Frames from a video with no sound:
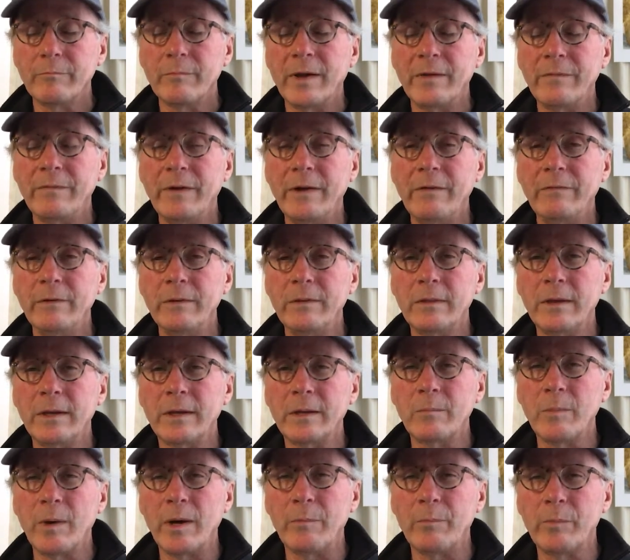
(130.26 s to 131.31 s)
My favorite
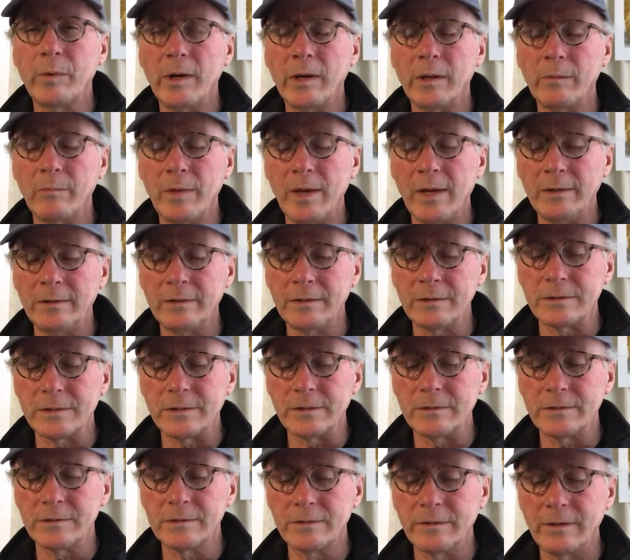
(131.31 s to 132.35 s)
thing about praying
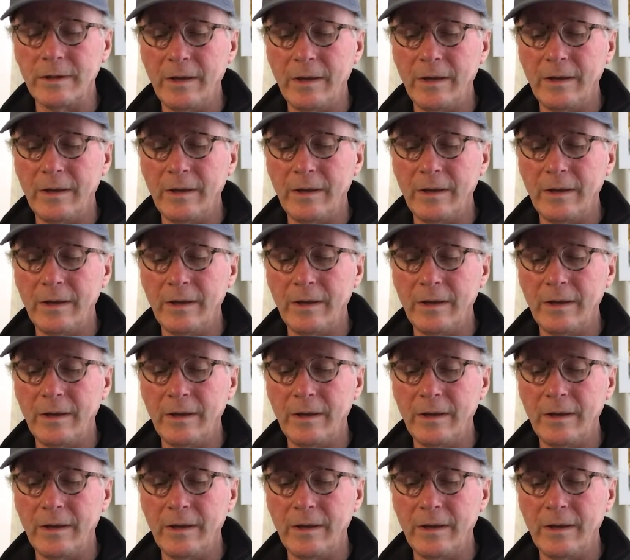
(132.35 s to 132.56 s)
mantises